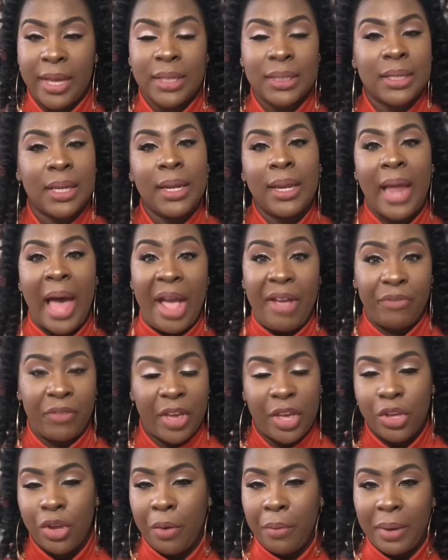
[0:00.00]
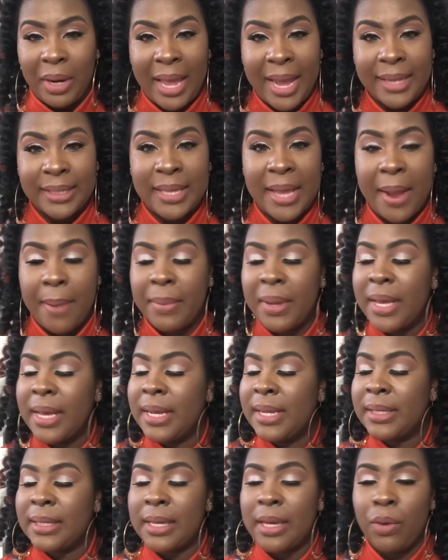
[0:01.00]
it to life in your relaxed hair,
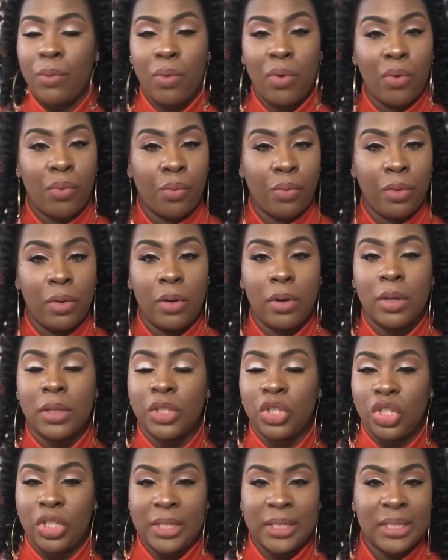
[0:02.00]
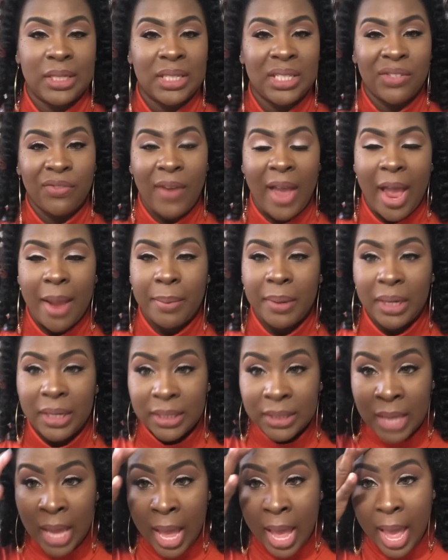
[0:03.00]
because it will look just as
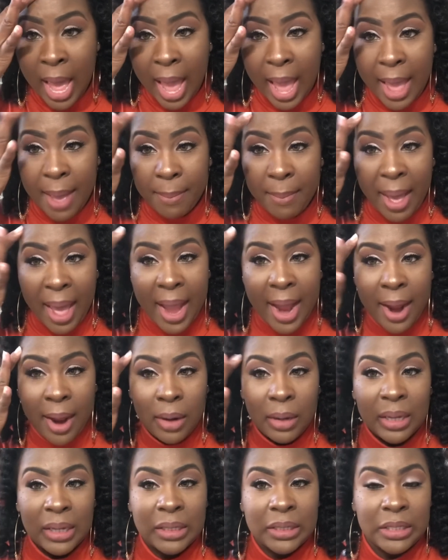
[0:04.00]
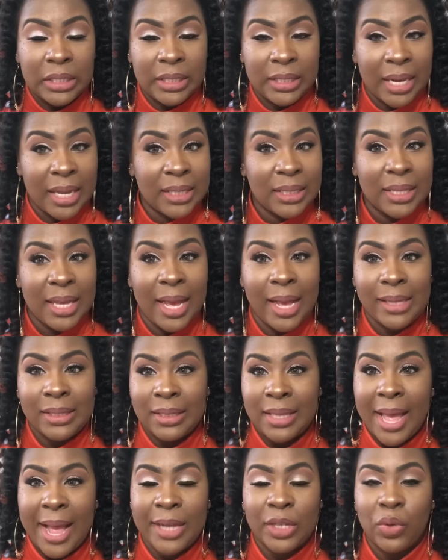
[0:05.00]
fabulous. And my hair looked just
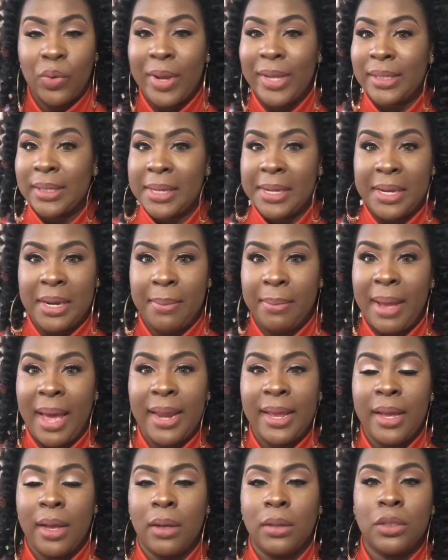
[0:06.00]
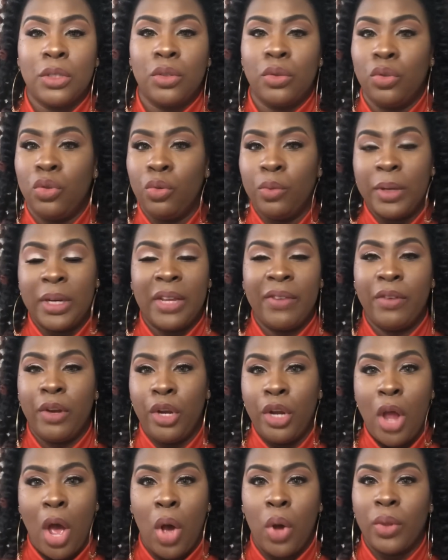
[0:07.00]
as natural as anybody else. You wouldn't
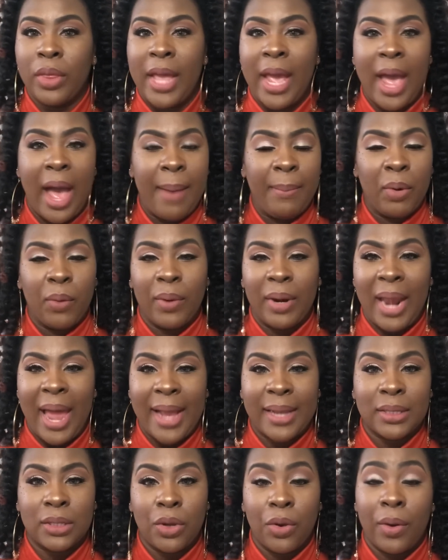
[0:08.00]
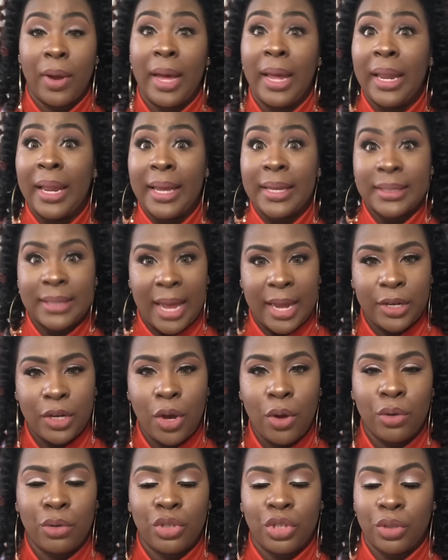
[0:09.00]
even know that I'm a relaxed girl unless I
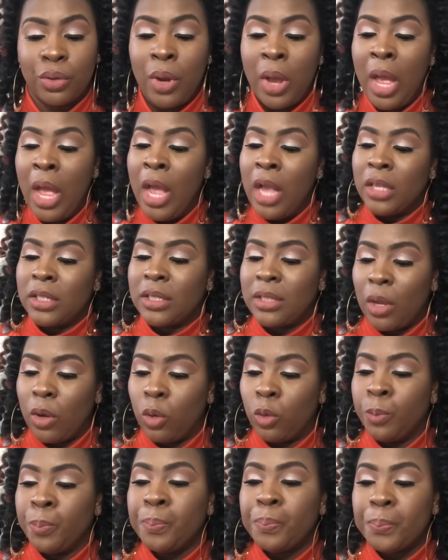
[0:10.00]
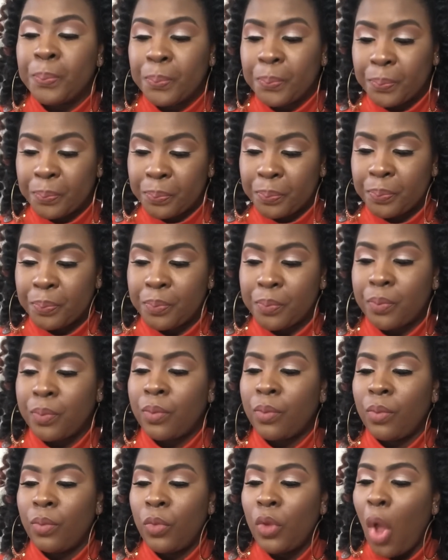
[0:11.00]
told you. So
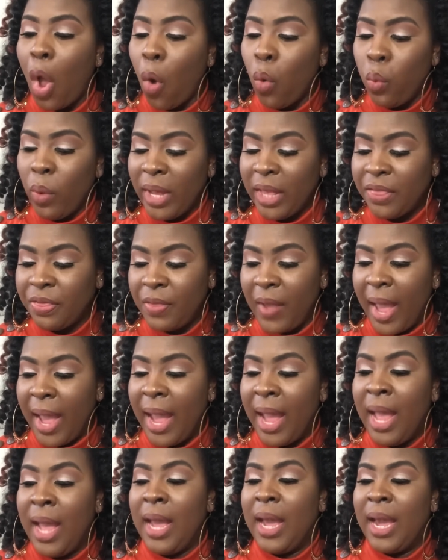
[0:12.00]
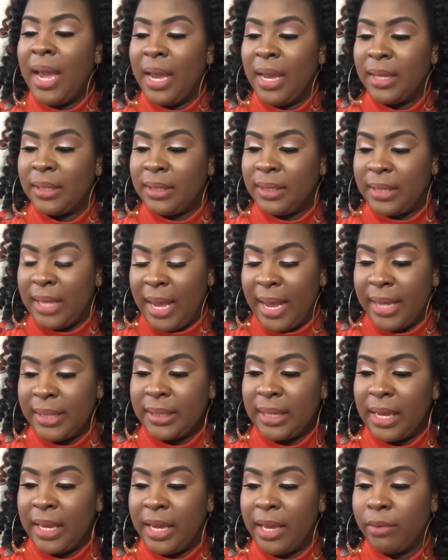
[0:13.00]
with that, it
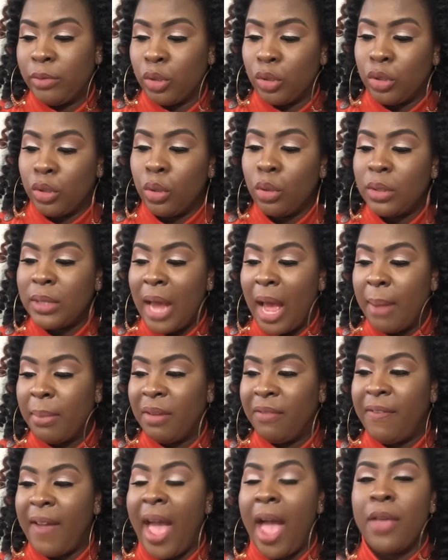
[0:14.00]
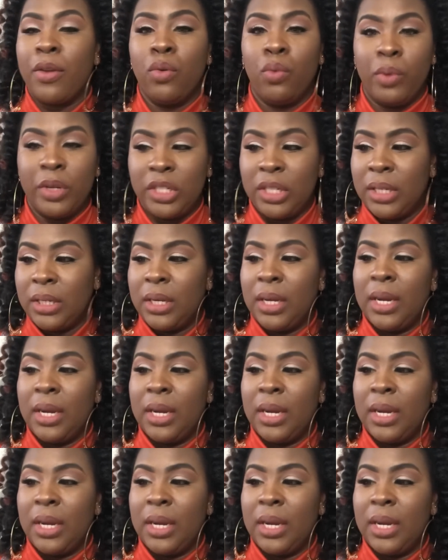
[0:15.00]
says it gives you 2x the value, which it